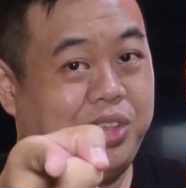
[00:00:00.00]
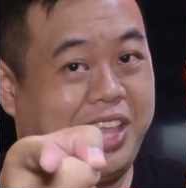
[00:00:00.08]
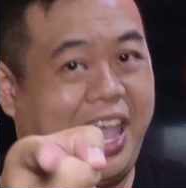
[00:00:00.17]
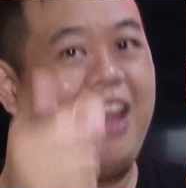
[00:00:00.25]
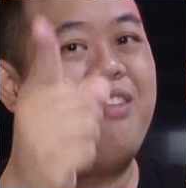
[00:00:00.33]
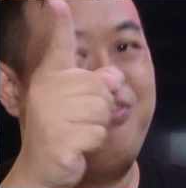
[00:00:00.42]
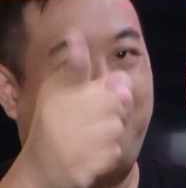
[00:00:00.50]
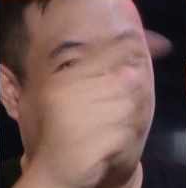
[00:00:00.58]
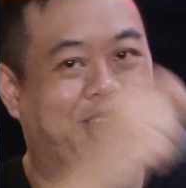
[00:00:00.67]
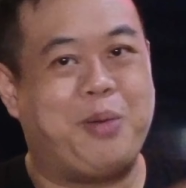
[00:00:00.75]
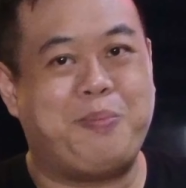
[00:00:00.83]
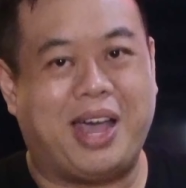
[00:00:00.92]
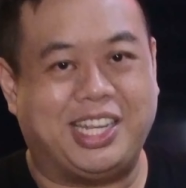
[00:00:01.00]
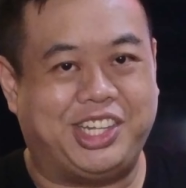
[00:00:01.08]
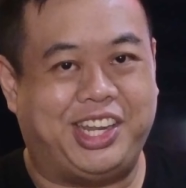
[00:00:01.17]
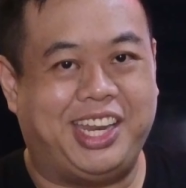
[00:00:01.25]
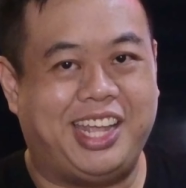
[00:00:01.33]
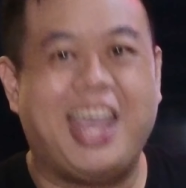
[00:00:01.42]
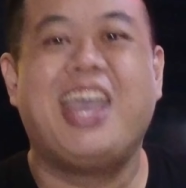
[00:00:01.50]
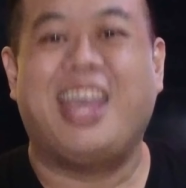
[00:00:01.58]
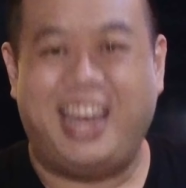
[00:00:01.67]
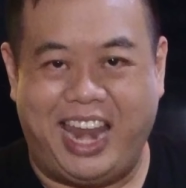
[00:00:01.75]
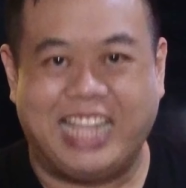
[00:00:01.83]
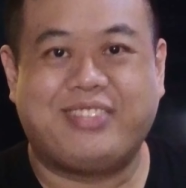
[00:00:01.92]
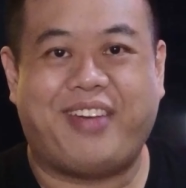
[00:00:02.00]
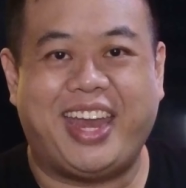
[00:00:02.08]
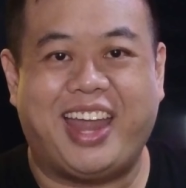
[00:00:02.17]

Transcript: get for your budget? Let's find